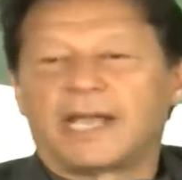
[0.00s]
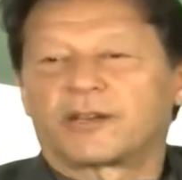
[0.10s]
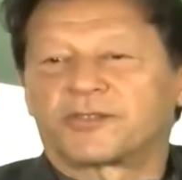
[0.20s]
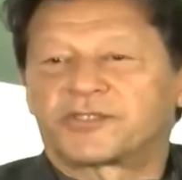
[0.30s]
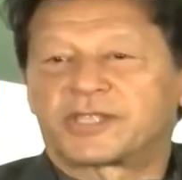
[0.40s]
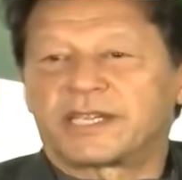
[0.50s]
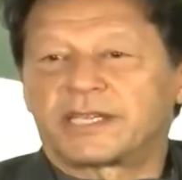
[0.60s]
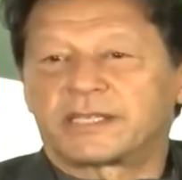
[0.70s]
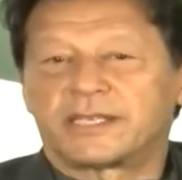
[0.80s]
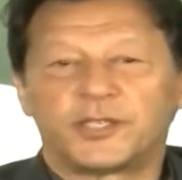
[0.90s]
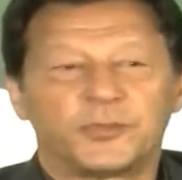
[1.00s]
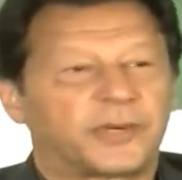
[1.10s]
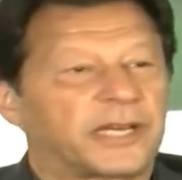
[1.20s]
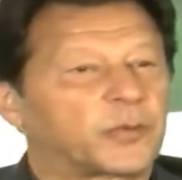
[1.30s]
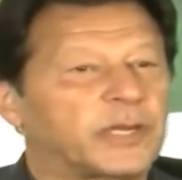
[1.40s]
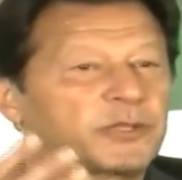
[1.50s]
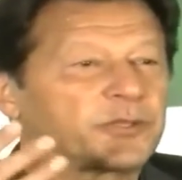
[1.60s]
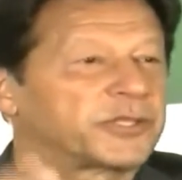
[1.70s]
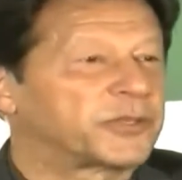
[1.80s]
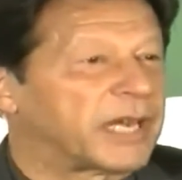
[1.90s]
Our head of state, Ayub
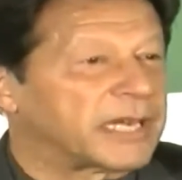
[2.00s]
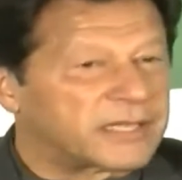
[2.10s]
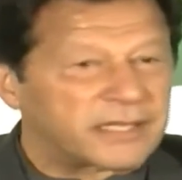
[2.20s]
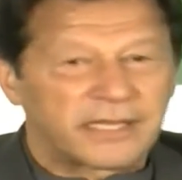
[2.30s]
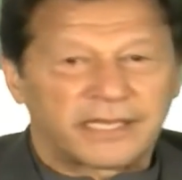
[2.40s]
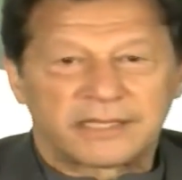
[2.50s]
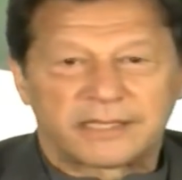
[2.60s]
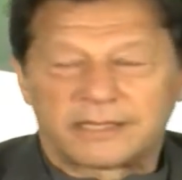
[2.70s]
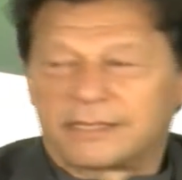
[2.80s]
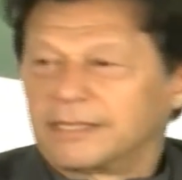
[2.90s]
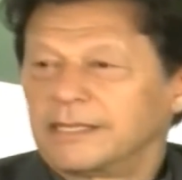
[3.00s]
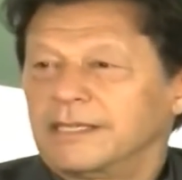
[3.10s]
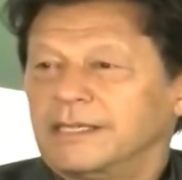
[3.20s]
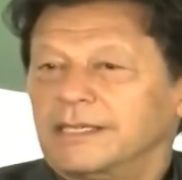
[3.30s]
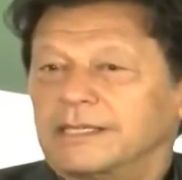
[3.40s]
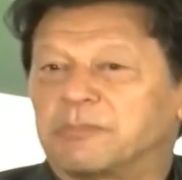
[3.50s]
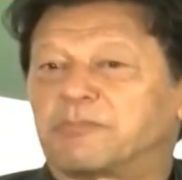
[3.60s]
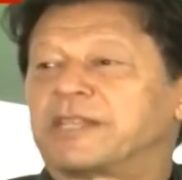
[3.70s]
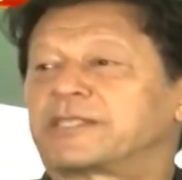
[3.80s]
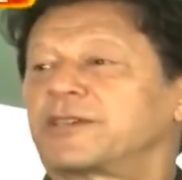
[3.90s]
Khan, went to the United States.
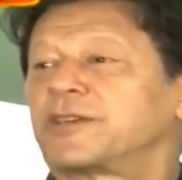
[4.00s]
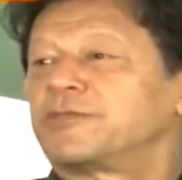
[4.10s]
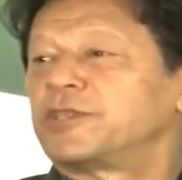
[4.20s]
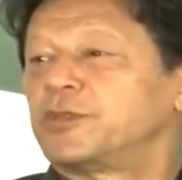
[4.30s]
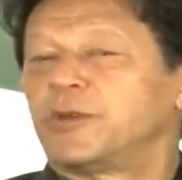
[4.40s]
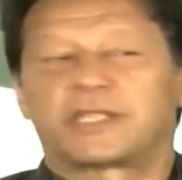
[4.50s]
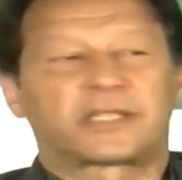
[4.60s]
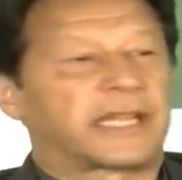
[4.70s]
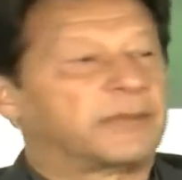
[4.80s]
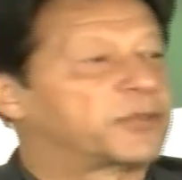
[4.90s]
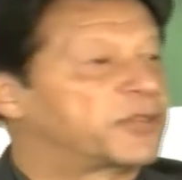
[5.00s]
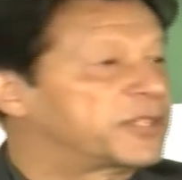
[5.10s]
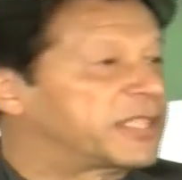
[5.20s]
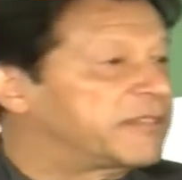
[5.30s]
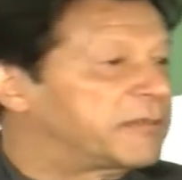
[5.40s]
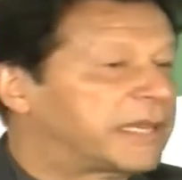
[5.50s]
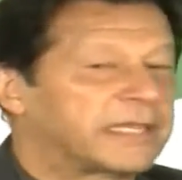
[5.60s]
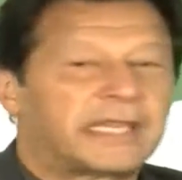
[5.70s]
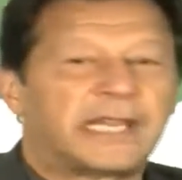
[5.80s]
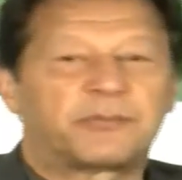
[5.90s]
The president of the US came to
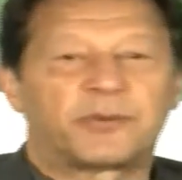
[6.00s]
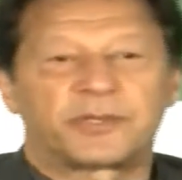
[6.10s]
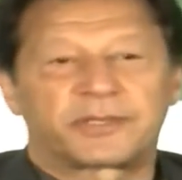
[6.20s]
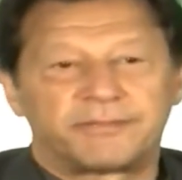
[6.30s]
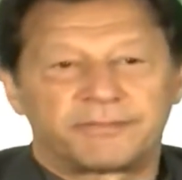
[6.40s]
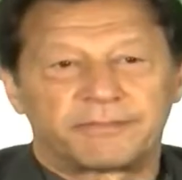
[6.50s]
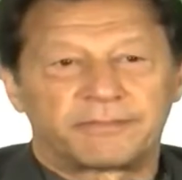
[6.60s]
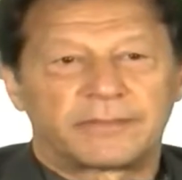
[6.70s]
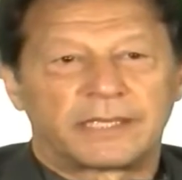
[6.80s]
receive him at the airport.